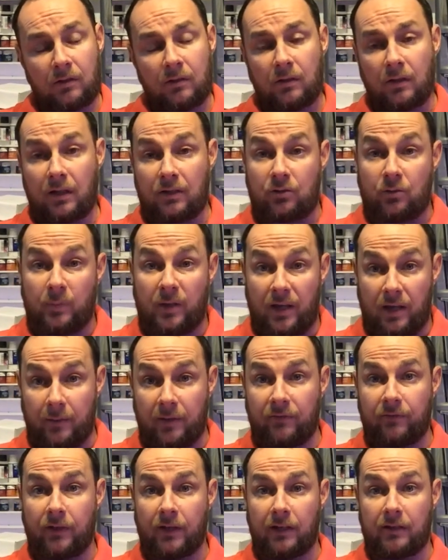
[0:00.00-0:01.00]
that should be
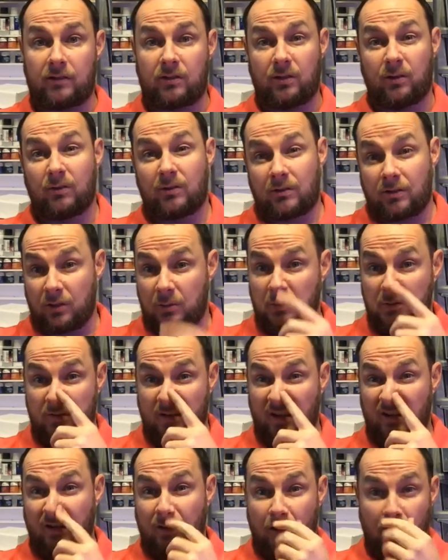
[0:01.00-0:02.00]
happening fairly soon. It's Christmas
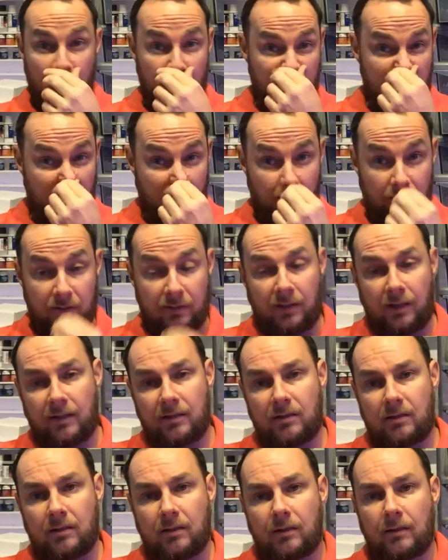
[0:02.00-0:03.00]
around the corner, so it's
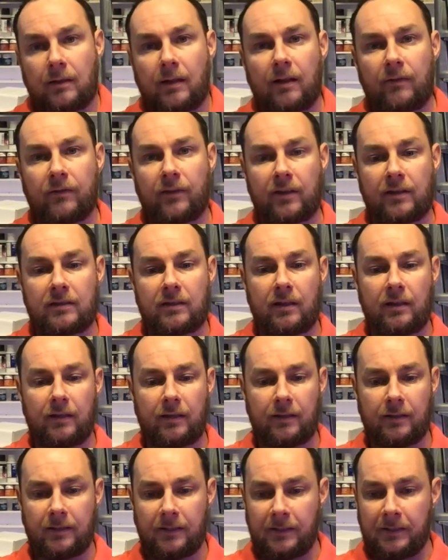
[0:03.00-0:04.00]
nice to have things like
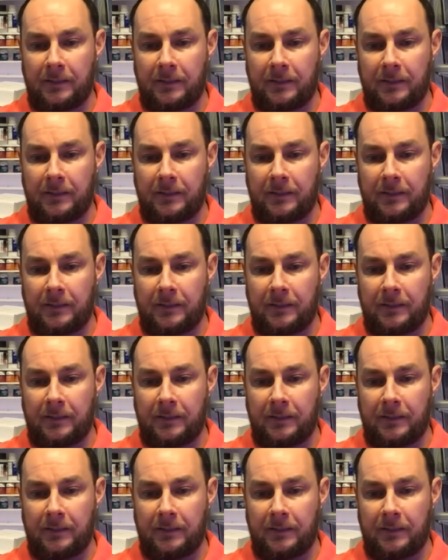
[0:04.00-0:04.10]
that.